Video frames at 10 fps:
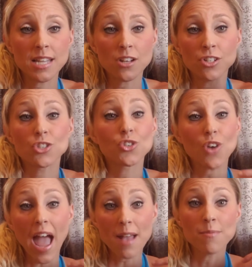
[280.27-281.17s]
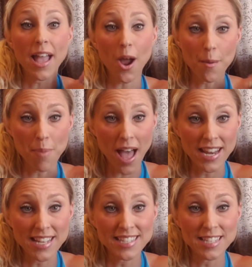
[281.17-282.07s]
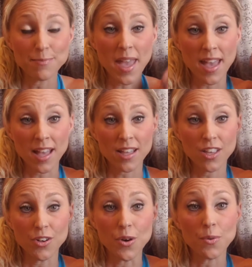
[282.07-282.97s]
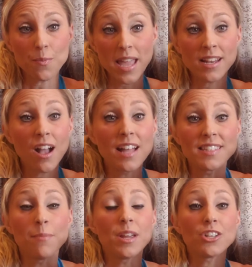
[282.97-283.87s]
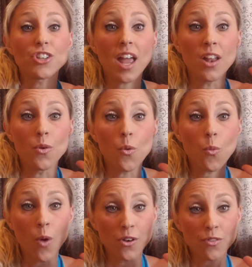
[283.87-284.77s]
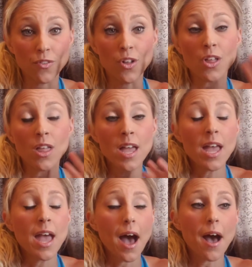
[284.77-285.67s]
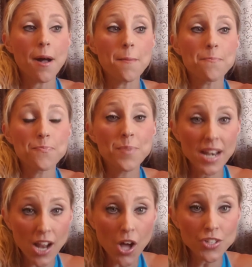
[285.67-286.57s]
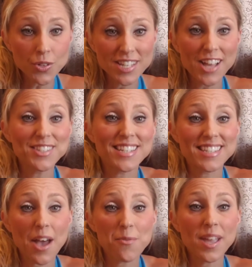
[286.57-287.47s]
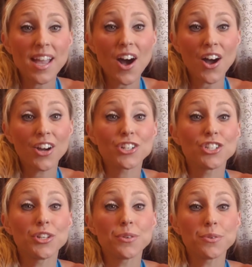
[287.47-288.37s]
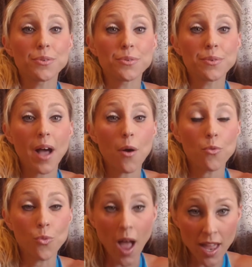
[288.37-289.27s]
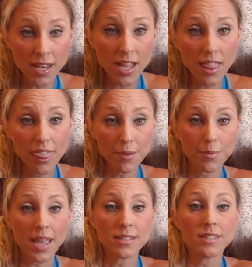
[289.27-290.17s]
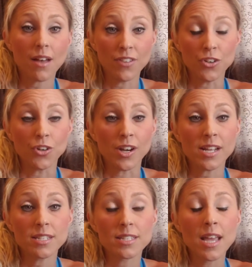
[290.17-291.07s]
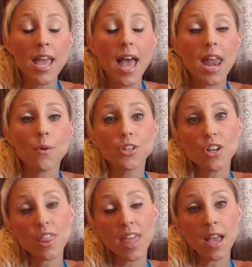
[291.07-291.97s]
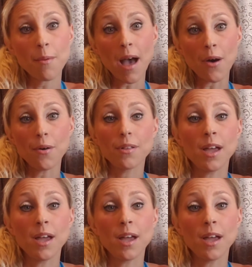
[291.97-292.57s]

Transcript: describe like our bodies as being, made in God's image and wonderful, but it also tells us that we are to run the race of endurance. And I want you to think about,